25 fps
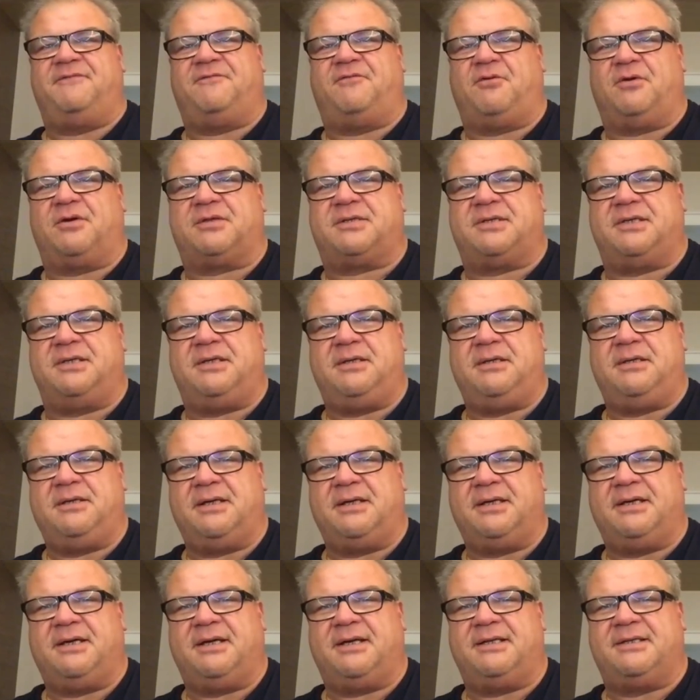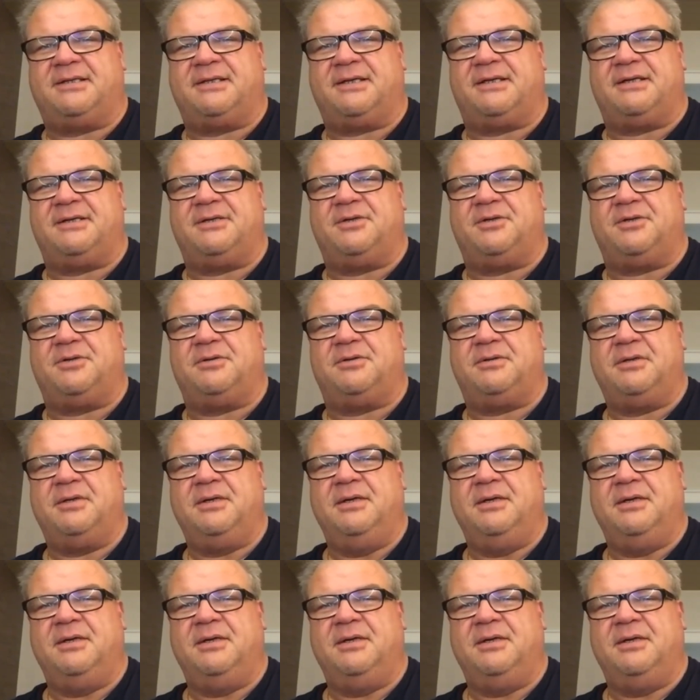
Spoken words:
Forty. I got to tell you.